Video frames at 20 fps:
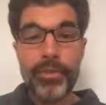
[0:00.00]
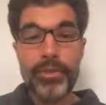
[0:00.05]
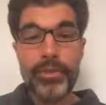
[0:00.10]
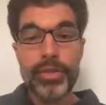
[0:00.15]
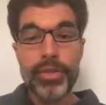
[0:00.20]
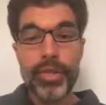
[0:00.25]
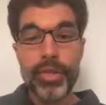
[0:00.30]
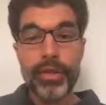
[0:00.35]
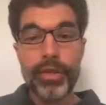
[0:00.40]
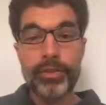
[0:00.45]

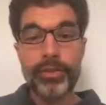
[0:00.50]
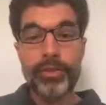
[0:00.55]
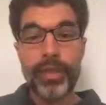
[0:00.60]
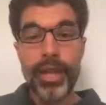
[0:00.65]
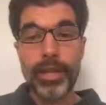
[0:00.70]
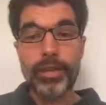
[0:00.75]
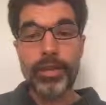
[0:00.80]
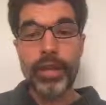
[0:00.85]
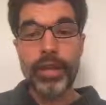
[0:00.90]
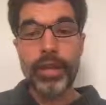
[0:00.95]

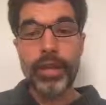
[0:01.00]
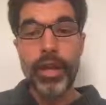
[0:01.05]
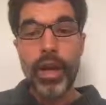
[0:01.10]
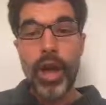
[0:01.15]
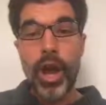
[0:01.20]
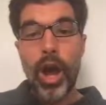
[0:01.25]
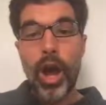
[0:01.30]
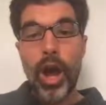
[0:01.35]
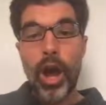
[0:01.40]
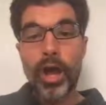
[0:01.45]
section
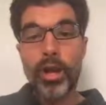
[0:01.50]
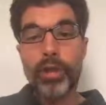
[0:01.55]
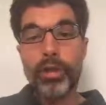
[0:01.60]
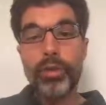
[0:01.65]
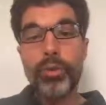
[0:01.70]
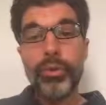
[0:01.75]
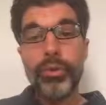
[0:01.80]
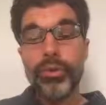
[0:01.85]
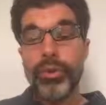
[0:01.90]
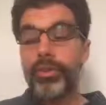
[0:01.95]
on
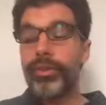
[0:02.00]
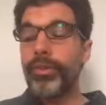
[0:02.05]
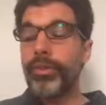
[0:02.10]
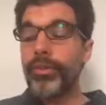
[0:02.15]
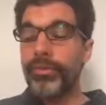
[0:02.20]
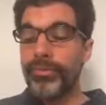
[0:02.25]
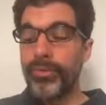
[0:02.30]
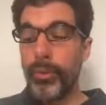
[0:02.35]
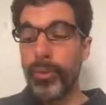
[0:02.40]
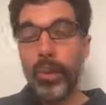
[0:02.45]
who this
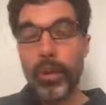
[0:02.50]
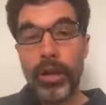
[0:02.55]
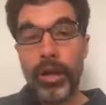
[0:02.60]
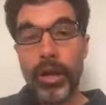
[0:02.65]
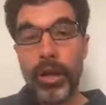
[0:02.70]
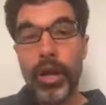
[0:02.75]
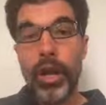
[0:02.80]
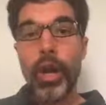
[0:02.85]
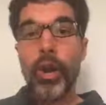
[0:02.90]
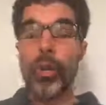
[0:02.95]
is
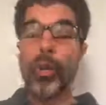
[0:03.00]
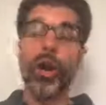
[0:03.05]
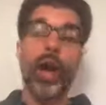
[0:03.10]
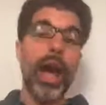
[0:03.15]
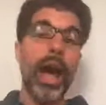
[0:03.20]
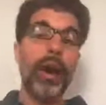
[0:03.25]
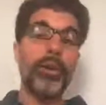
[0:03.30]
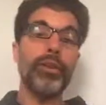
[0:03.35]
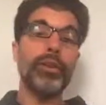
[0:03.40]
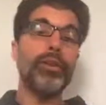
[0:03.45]
for or
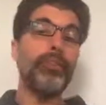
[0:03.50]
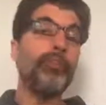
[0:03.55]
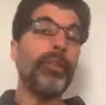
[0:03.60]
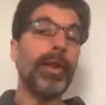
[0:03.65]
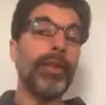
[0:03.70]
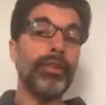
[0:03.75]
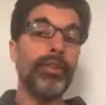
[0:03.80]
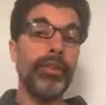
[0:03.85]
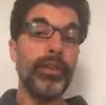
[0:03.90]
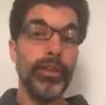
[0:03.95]
how it's
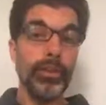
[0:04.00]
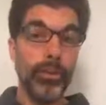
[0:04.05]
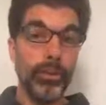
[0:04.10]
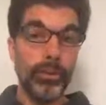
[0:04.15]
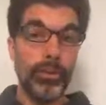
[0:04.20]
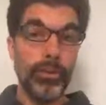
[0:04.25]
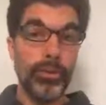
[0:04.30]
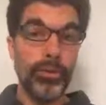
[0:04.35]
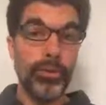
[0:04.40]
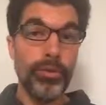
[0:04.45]
best
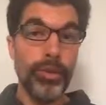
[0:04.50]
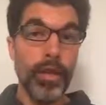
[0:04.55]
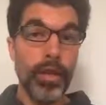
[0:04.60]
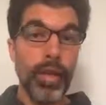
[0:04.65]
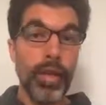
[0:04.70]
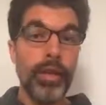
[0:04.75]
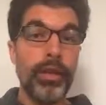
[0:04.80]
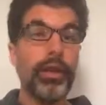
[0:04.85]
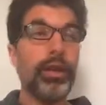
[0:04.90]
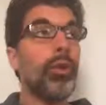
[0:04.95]
used.
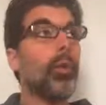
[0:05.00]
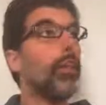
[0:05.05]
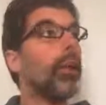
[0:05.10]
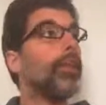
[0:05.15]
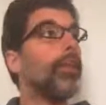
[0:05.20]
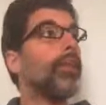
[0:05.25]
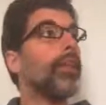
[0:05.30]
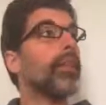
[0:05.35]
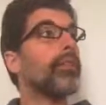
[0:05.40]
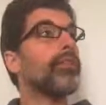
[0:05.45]

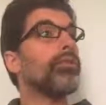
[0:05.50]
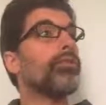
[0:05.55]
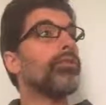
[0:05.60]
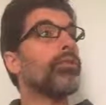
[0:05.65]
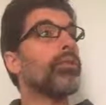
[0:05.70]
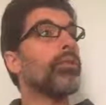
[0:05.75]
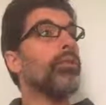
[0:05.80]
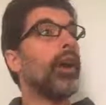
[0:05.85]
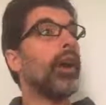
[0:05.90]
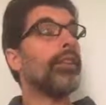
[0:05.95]
Whether that's
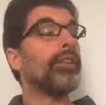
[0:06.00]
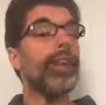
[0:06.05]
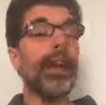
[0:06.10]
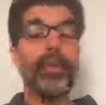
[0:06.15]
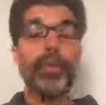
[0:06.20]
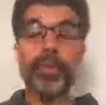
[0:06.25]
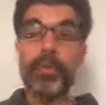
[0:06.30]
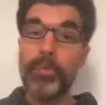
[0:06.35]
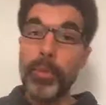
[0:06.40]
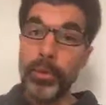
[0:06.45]
through a
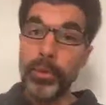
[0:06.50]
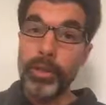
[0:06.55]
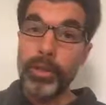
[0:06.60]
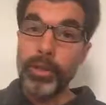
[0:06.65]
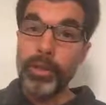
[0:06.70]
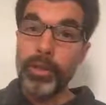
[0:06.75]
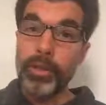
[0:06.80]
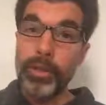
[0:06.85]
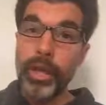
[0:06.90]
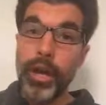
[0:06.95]

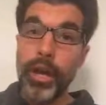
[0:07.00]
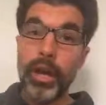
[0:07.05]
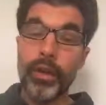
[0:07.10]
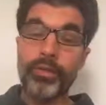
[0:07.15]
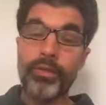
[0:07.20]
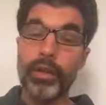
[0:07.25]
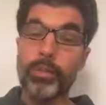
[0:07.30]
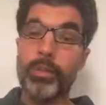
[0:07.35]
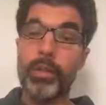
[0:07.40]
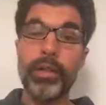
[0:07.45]
testimonial of
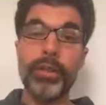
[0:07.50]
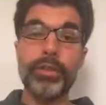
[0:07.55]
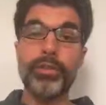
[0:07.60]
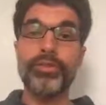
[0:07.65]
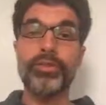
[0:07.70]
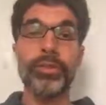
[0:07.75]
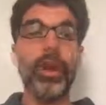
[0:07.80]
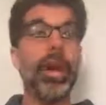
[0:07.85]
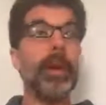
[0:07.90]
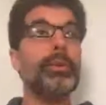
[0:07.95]
somebody
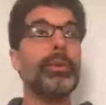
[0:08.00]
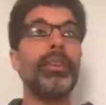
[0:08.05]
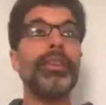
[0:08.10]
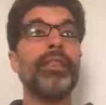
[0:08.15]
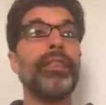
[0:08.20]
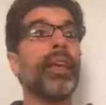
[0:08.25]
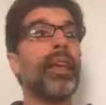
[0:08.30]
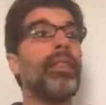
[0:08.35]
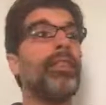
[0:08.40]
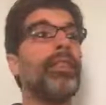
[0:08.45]

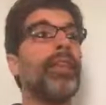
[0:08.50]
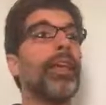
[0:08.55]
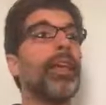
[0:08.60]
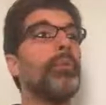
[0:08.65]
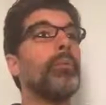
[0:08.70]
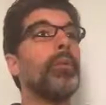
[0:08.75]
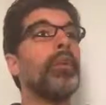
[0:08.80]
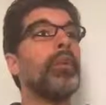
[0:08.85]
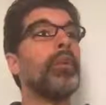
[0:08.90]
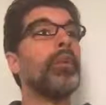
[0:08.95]
describing that they
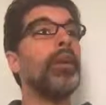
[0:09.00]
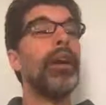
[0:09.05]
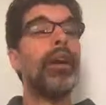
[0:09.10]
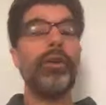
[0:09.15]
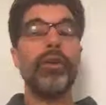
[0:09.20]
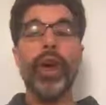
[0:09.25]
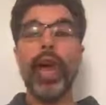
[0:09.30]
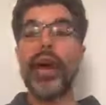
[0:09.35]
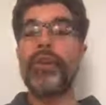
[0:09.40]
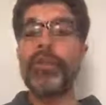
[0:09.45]
were
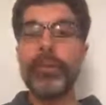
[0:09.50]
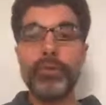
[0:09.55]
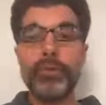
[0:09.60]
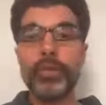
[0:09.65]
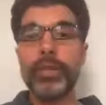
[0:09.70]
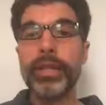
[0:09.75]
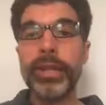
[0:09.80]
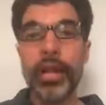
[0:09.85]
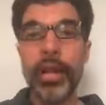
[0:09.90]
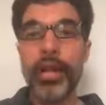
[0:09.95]
having a
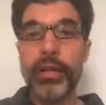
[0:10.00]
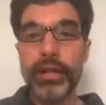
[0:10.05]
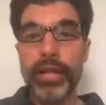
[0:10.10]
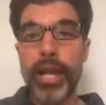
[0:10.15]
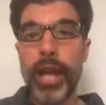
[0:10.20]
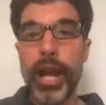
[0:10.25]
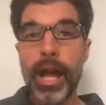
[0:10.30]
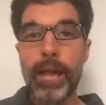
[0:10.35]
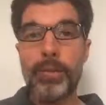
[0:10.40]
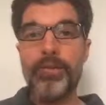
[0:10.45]
really hard
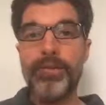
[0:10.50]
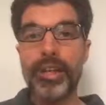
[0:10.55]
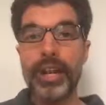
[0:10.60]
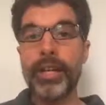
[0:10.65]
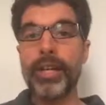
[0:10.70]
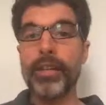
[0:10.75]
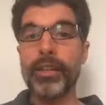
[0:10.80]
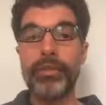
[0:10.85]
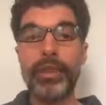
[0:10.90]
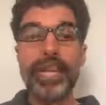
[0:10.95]
time
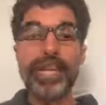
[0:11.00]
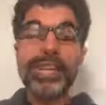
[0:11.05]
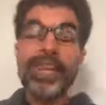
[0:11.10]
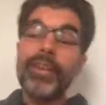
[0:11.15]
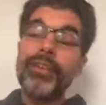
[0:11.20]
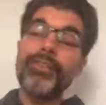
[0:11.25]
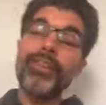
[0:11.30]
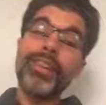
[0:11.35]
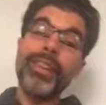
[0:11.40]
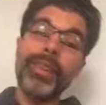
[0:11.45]
finding the right
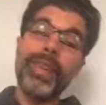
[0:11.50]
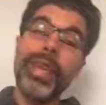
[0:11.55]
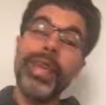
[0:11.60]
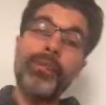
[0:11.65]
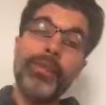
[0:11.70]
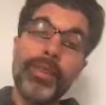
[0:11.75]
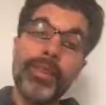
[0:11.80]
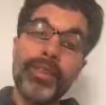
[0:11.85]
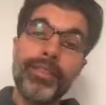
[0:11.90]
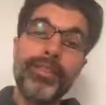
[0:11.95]
gift, they
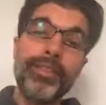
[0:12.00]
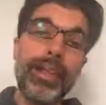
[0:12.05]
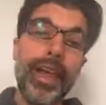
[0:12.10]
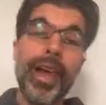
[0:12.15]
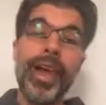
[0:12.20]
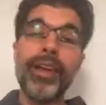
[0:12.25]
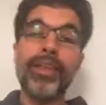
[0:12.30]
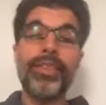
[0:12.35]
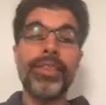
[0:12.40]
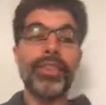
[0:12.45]
came to this
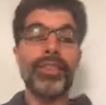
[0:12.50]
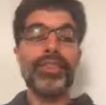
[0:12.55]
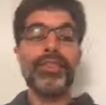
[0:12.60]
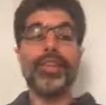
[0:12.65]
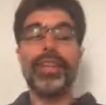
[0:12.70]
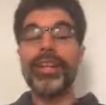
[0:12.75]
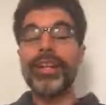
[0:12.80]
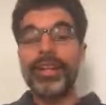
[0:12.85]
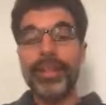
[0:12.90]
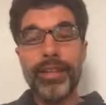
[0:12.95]
site
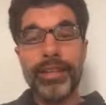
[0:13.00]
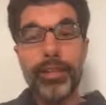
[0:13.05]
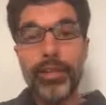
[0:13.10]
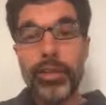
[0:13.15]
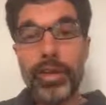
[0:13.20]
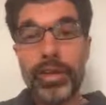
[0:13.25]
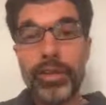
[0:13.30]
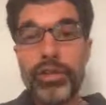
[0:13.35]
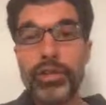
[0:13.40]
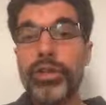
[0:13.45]
and they knew
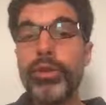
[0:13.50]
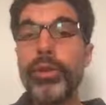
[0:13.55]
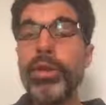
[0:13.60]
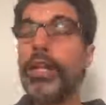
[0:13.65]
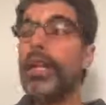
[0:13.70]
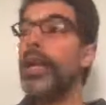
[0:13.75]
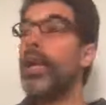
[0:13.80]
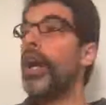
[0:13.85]
they could do it,